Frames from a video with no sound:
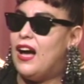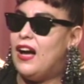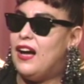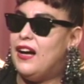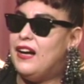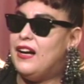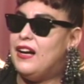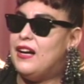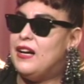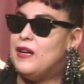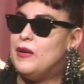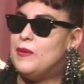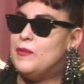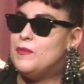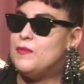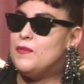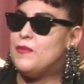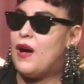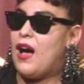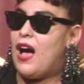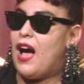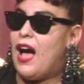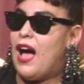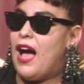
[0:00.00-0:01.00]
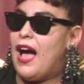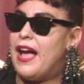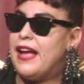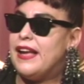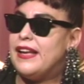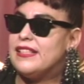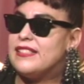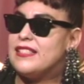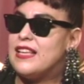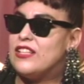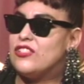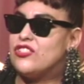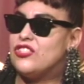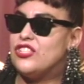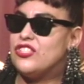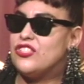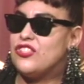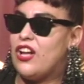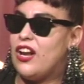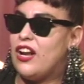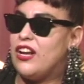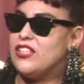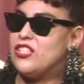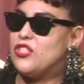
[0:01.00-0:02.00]
um, I essentially
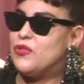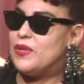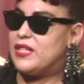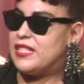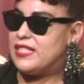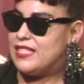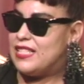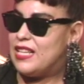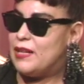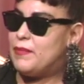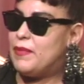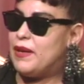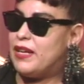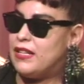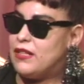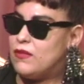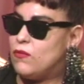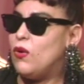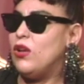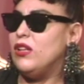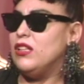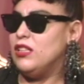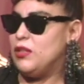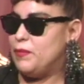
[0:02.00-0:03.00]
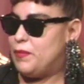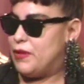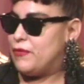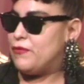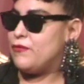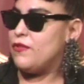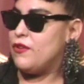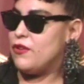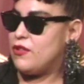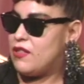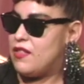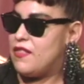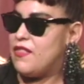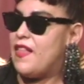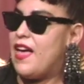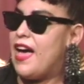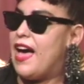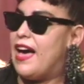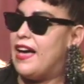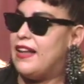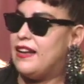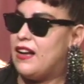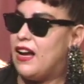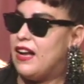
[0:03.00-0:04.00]
started to exhibit, well, a little bit further than
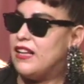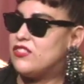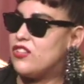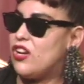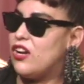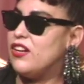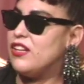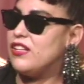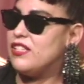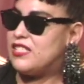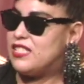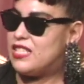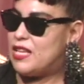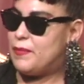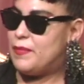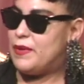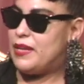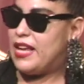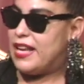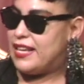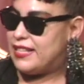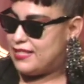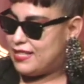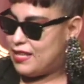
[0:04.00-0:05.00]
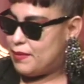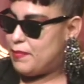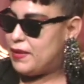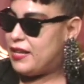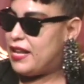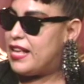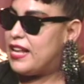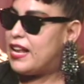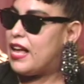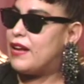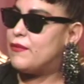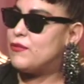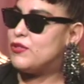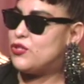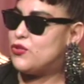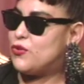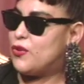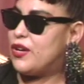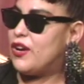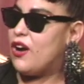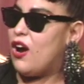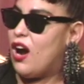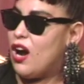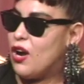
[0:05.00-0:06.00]
that, I started to exhibit and I was
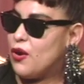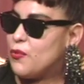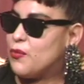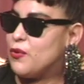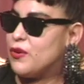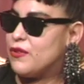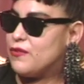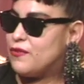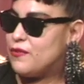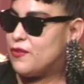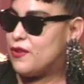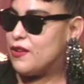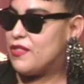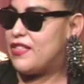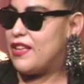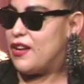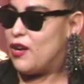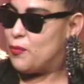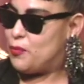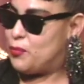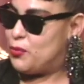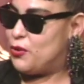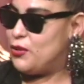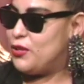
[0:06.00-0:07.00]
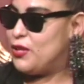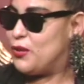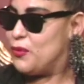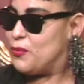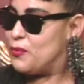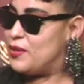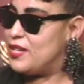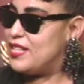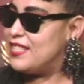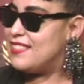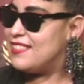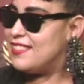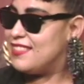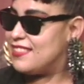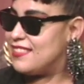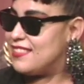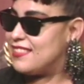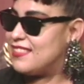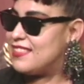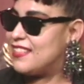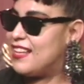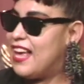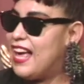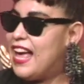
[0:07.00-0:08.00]
doing artwork for therapeutic
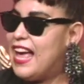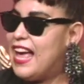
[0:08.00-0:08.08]
reasons